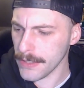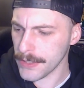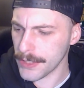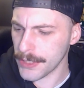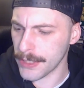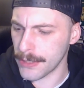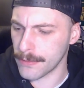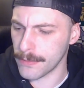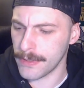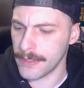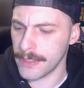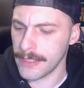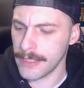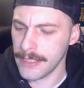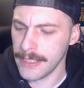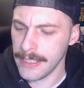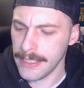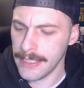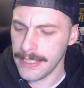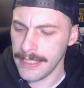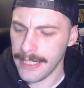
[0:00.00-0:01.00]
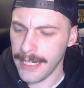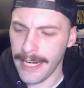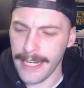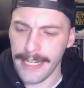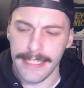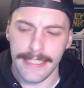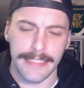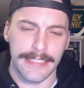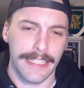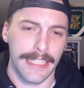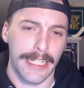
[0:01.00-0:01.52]
So,
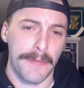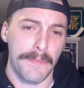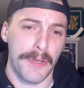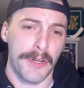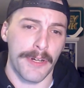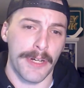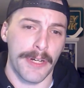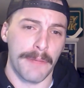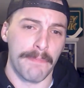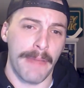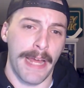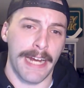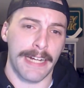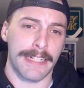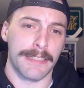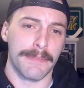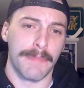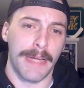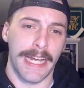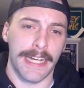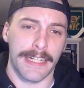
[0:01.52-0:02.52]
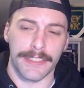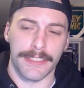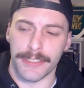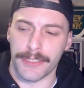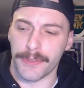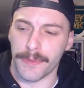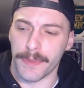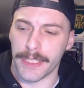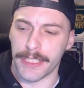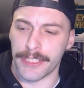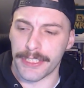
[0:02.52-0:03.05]
anytime you're in a back-to-back
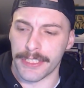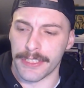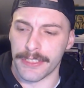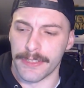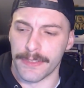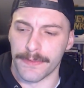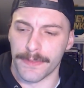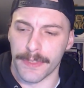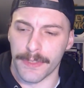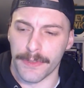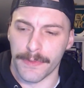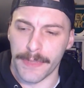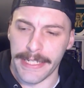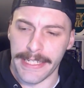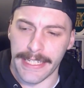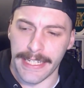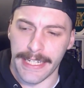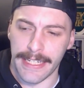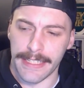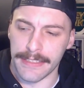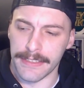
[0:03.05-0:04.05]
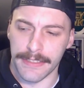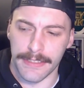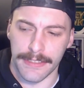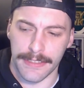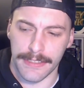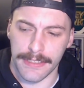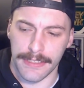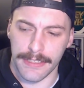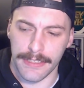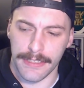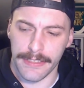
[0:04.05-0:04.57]
situation over a
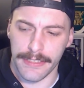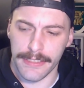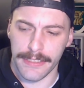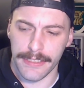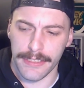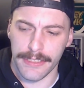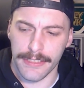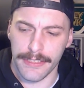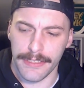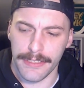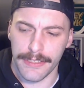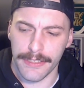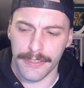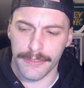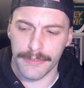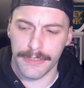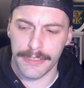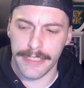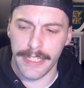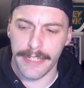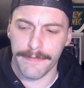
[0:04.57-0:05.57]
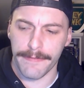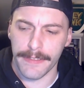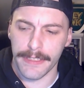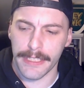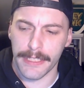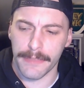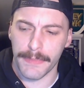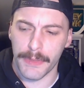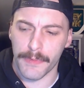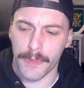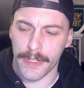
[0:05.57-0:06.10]
weekend, you're definitely
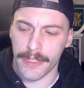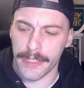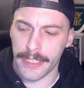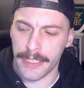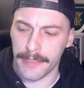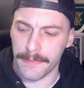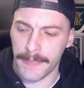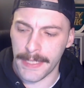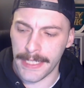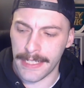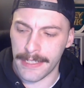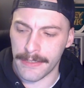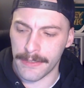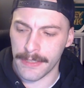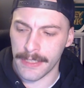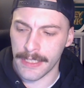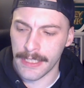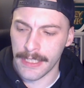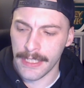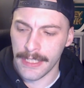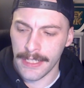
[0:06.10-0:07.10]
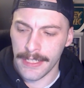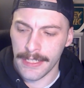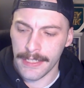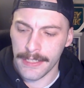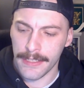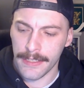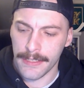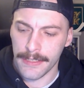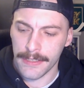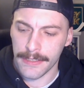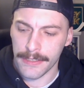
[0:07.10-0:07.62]
going to be worried about
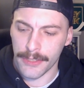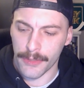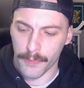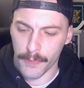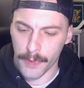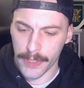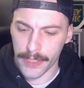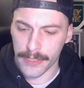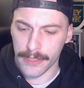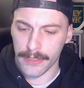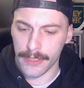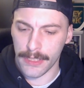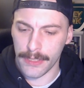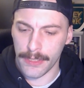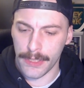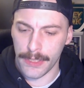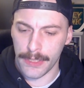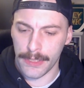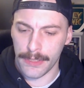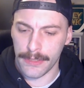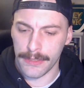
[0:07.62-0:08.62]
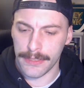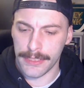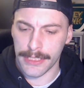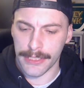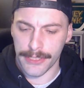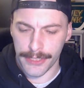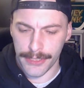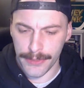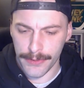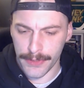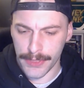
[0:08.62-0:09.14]
your workload, your
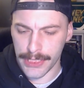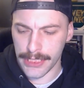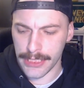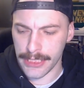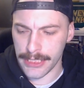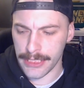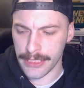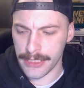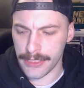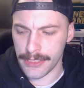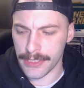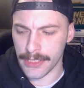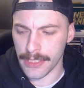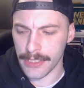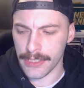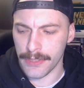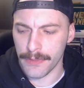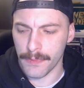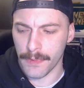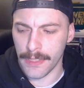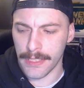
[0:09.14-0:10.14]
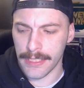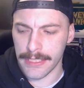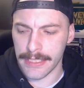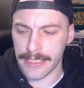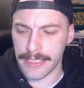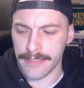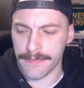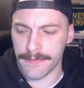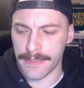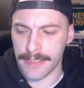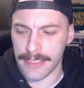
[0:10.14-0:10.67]
usage. You want to
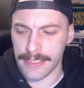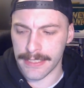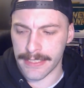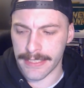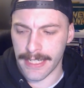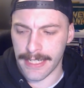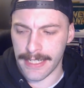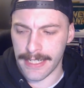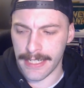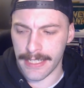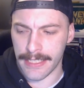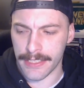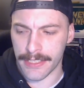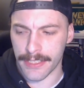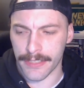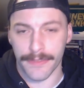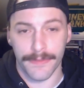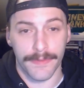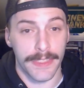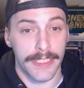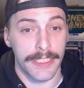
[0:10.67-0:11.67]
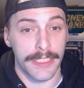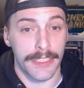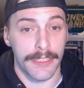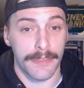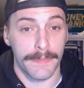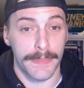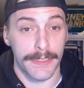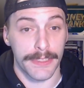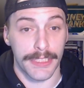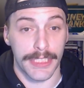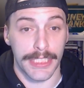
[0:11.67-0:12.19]
give these guys a
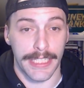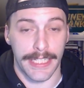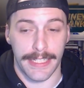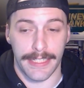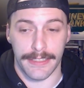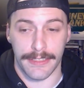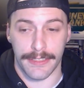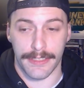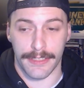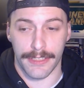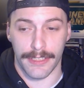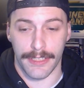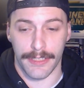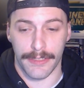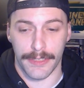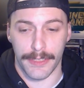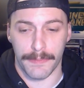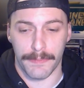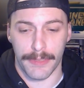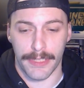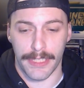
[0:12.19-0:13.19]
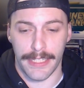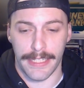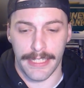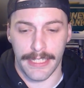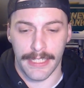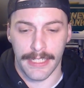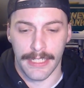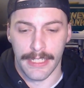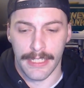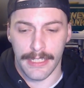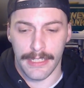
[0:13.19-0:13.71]
reasonable chance. You know, you
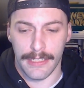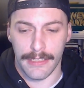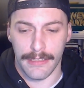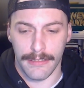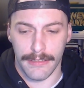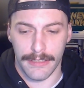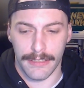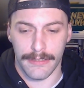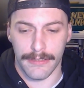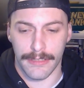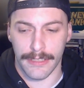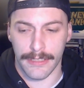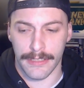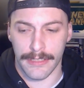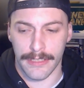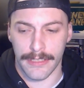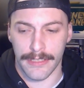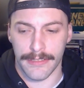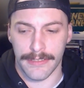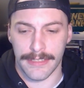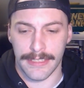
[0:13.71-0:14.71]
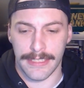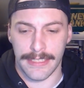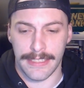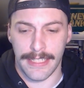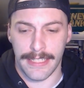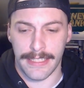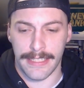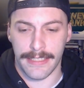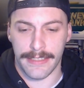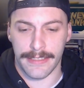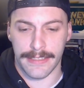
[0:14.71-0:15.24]
play a little earlier in the
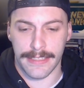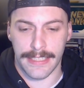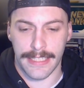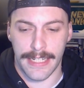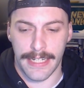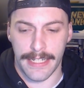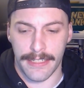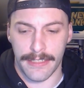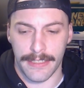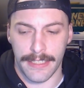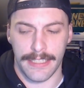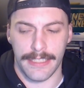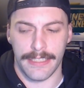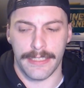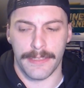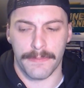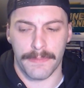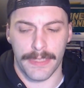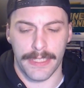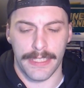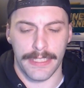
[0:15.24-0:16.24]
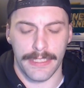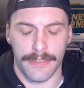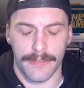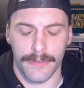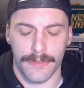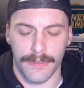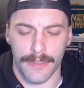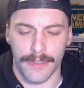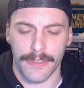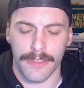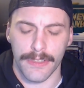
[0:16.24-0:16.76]
day on Saturday, you play
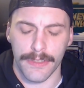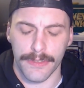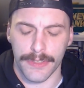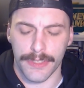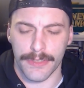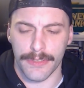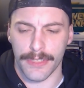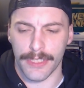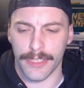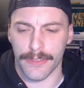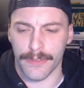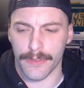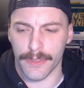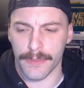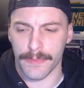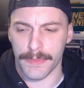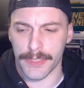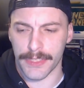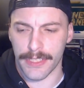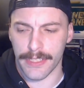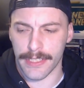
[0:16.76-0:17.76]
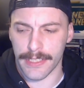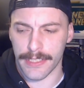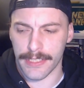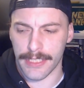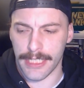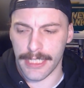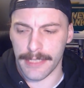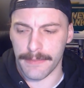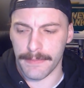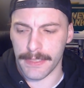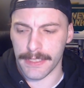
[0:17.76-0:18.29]
close to your normal start
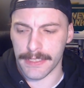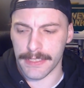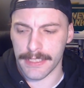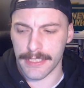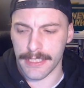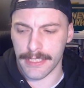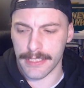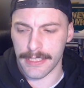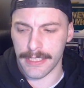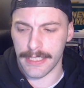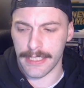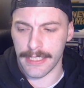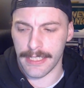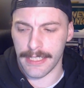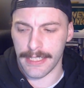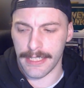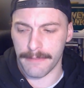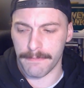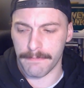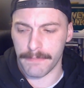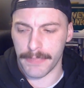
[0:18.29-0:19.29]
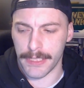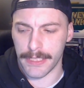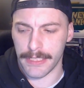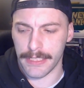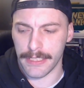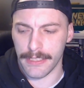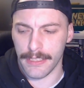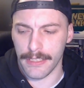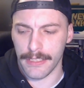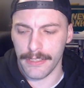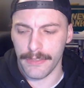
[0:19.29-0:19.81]
time on Sunday night, but
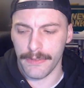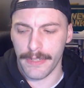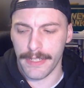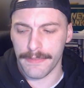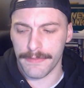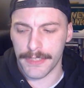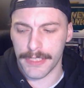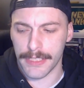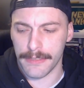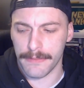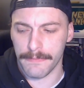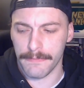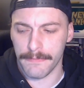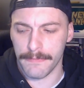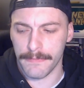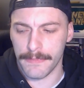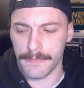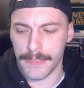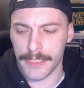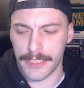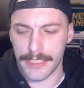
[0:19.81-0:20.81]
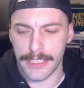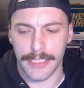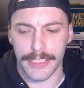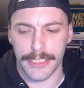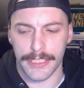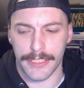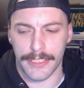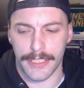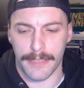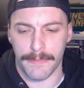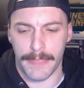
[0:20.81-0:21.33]
you have some
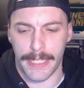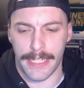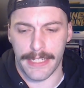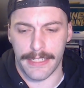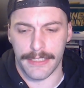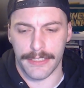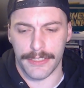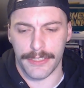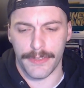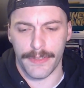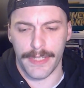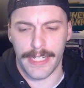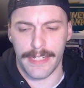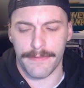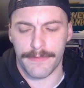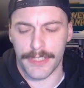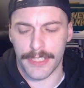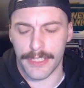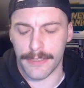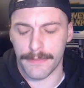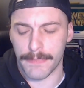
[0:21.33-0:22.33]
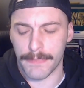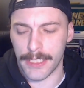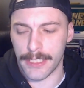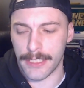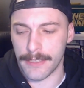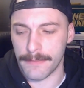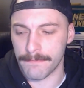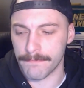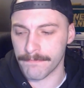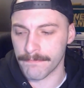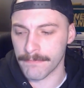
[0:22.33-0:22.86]
decisions to manage. You have
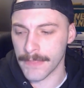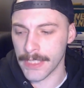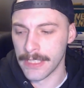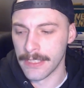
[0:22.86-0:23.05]
some